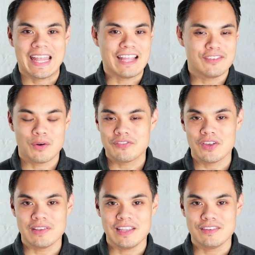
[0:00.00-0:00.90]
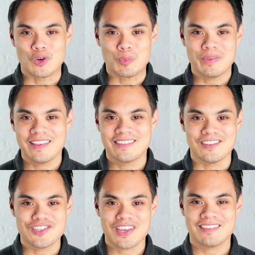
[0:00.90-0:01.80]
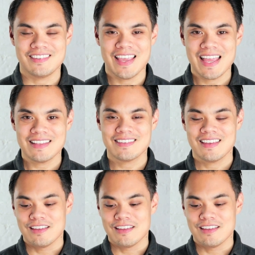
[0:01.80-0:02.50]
and I don't feel a need to replace it just yet.